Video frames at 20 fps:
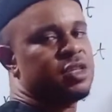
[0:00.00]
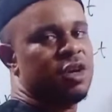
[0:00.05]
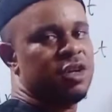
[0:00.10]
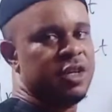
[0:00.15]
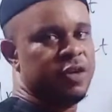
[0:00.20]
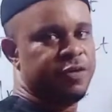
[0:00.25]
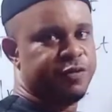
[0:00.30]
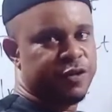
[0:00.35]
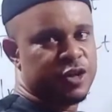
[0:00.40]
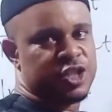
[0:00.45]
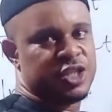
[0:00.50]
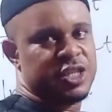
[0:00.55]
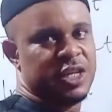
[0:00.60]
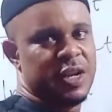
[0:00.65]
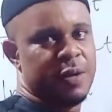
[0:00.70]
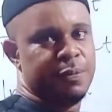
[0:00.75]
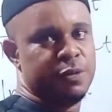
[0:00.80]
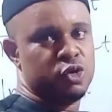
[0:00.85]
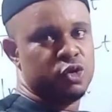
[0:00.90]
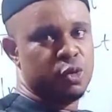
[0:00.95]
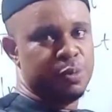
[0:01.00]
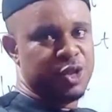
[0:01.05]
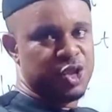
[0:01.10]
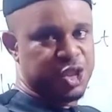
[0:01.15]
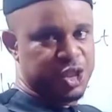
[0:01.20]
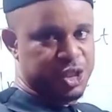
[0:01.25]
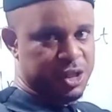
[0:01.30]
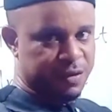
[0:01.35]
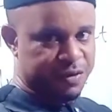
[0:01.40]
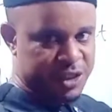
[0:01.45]
on the first syllable to be
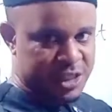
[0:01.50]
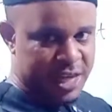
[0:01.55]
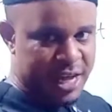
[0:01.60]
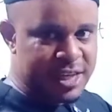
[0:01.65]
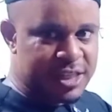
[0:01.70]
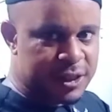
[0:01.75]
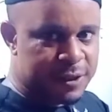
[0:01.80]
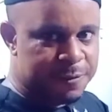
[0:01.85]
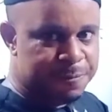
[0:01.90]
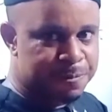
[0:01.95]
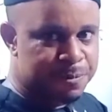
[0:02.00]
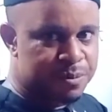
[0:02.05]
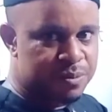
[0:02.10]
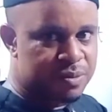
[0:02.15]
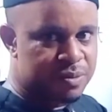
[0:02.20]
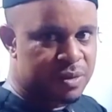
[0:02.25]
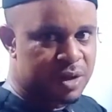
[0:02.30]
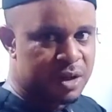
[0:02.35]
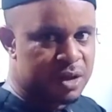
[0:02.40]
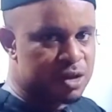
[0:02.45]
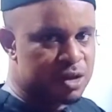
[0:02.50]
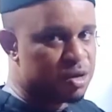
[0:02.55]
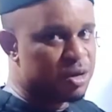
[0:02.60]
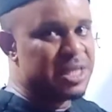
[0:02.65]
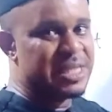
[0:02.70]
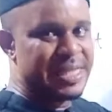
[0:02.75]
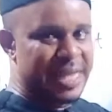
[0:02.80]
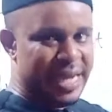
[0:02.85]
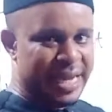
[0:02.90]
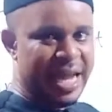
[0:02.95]
shifted to
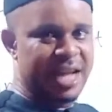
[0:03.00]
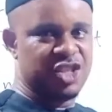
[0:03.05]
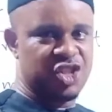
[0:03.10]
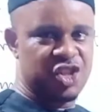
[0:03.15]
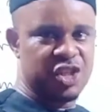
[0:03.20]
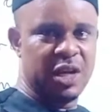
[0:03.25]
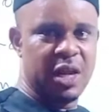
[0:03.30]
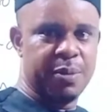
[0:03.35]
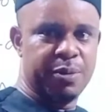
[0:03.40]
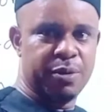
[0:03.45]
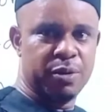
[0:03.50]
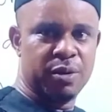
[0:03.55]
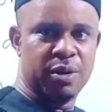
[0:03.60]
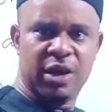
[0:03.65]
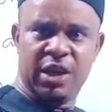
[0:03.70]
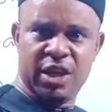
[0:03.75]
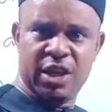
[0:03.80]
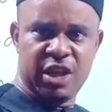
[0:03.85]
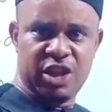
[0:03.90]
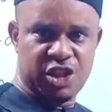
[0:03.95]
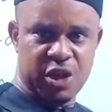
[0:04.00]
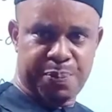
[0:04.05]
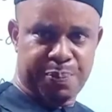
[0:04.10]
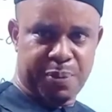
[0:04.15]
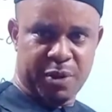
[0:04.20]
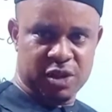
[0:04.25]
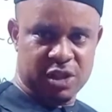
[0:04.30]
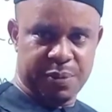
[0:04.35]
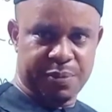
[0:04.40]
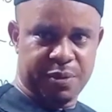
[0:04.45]
the second syllable? Is it
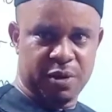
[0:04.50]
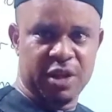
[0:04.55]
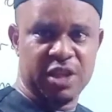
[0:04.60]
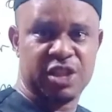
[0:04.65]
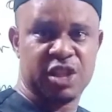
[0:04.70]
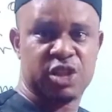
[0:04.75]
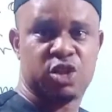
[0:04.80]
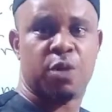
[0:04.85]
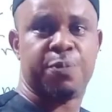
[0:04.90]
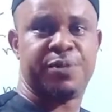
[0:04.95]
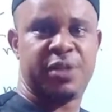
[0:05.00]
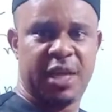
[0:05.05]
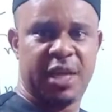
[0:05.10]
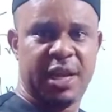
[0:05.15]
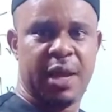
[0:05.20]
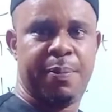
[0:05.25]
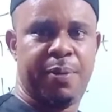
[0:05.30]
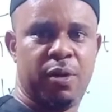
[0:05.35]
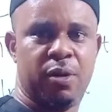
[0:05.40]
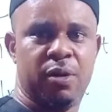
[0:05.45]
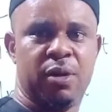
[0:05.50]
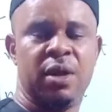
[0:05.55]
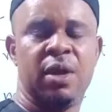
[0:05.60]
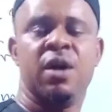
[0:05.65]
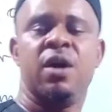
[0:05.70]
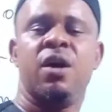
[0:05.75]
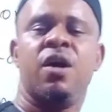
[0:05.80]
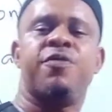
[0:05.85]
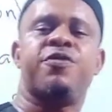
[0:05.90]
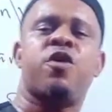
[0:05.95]
possible? Is it obtainable?
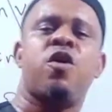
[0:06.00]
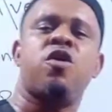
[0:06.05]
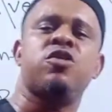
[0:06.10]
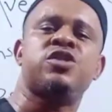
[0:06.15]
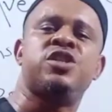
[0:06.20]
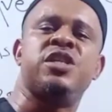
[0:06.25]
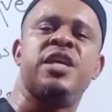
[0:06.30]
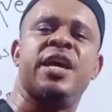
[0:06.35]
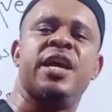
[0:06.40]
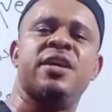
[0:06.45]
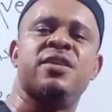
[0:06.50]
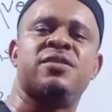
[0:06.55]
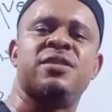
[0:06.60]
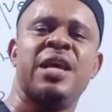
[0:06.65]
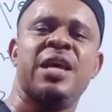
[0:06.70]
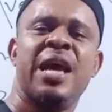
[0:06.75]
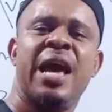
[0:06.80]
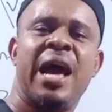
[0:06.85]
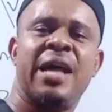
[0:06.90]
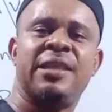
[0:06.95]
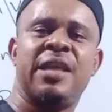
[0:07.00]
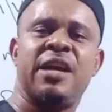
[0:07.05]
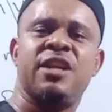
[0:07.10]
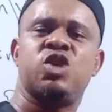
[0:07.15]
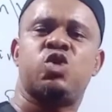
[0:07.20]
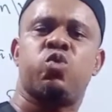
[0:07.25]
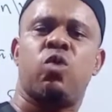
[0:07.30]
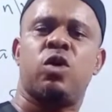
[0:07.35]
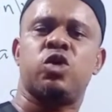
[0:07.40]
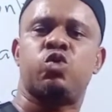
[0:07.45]
Of course, yes. And that
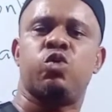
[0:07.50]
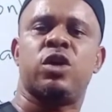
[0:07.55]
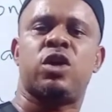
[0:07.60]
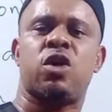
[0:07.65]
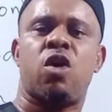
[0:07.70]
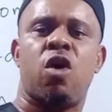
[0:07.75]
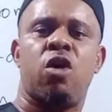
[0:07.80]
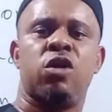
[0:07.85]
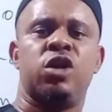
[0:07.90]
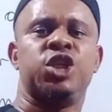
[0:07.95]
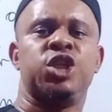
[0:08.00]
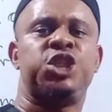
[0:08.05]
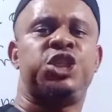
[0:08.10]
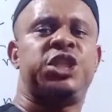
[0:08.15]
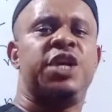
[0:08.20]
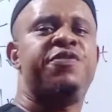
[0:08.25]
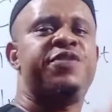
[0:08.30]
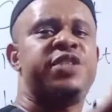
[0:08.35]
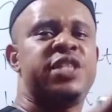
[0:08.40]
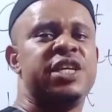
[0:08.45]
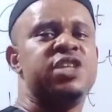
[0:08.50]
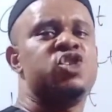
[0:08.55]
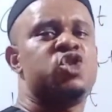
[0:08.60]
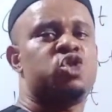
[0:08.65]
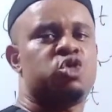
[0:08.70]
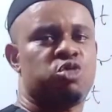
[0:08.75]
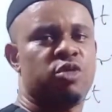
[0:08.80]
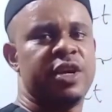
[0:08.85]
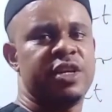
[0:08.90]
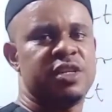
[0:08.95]
is what we call shifting
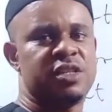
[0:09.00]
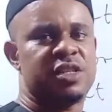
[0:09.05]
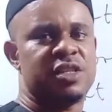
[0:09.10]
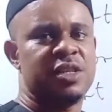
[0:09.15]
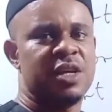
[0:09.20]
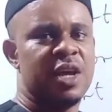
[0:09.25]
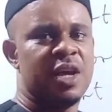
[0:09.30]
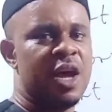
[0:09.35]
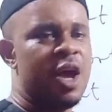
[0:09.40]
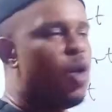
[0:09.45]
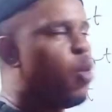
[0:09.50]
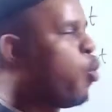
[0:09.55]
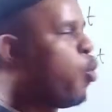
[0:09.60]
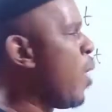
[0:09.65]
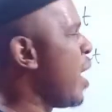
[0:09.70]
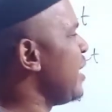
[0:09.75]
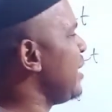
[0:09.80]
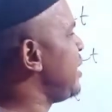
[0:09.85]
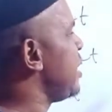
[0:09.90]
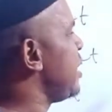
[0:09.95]
stress. When